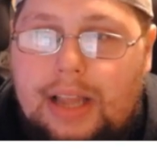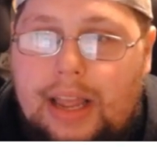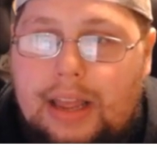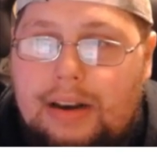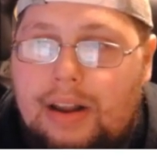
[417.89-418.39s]

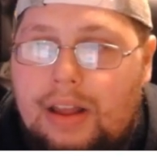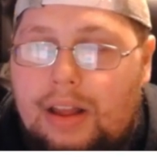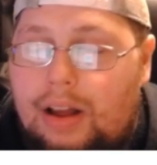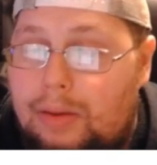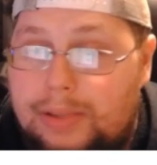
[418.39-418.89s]
and
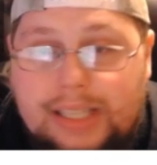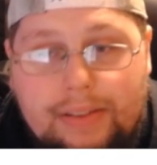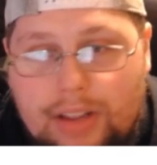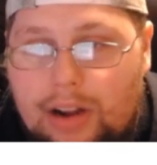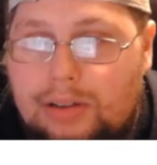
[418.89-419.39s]

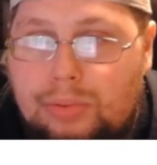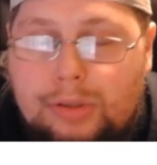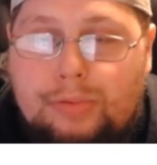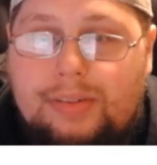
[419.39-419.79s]
receiving yards, which we've